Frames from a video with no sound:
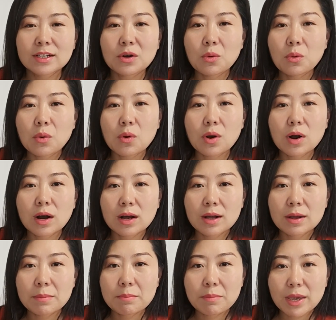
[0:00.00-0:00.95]
or
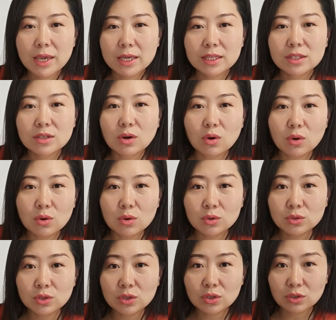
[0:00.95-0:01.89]
make the
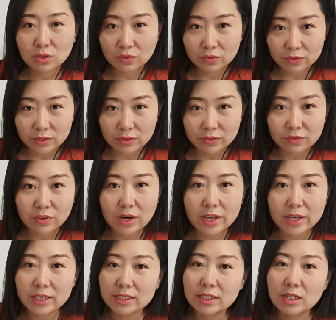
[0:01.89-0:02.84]
order of the
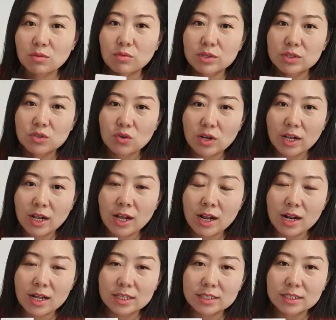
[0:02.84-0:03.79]
phrase with your
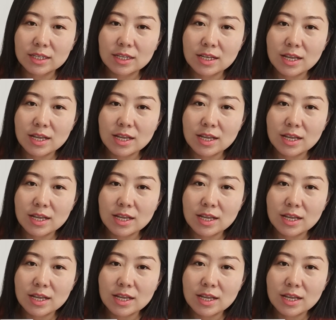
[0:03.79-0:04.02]
cards.